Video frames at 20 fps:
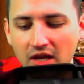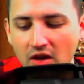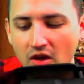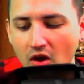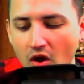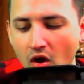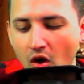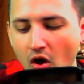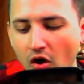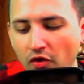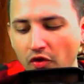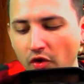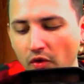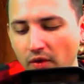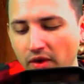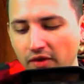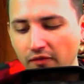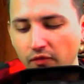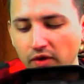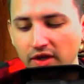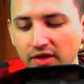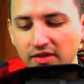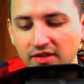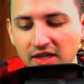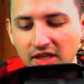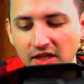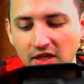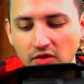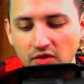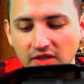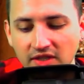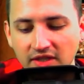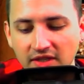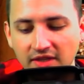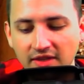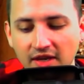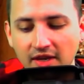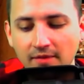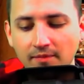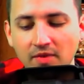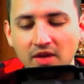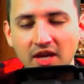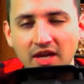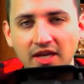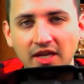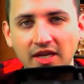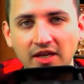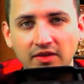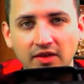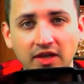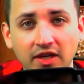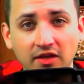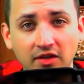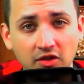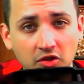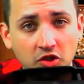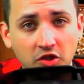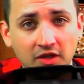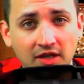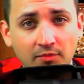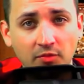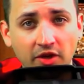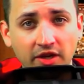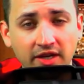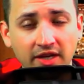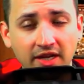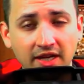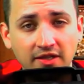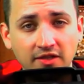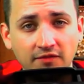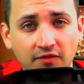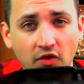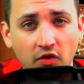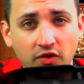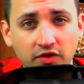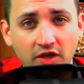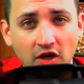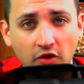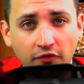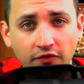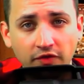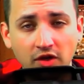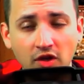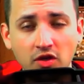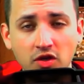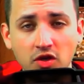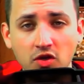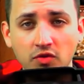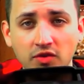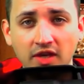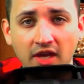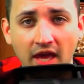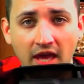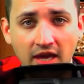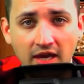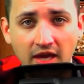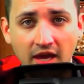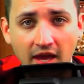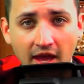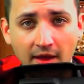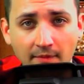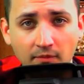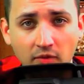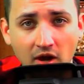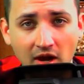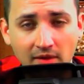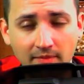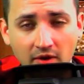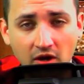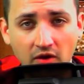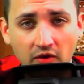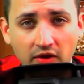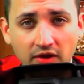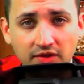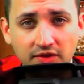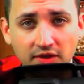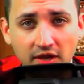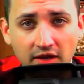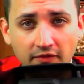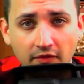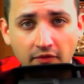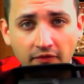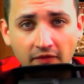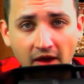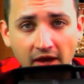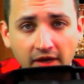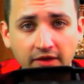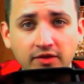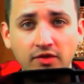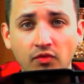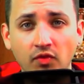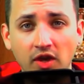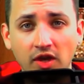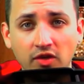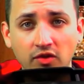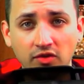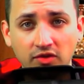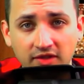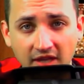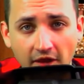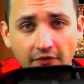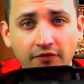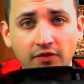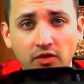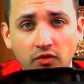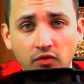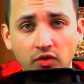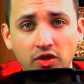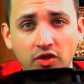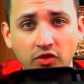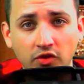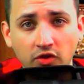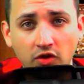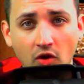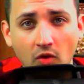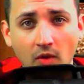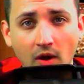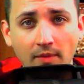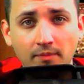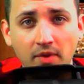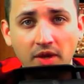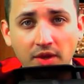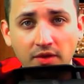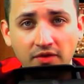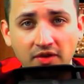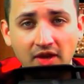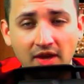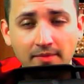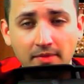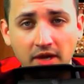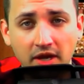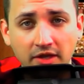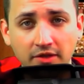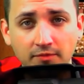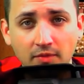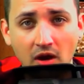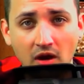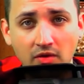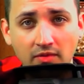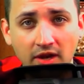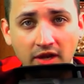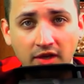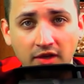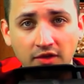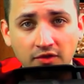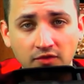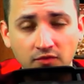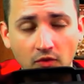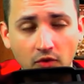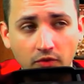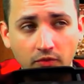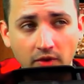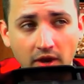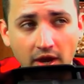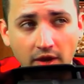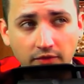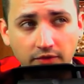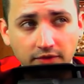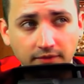Although, if we continue to see them in the condition they played against Philadelphia, using AKM primarily instead of Effect, they definitely could go up by the time the next power rankings roll around.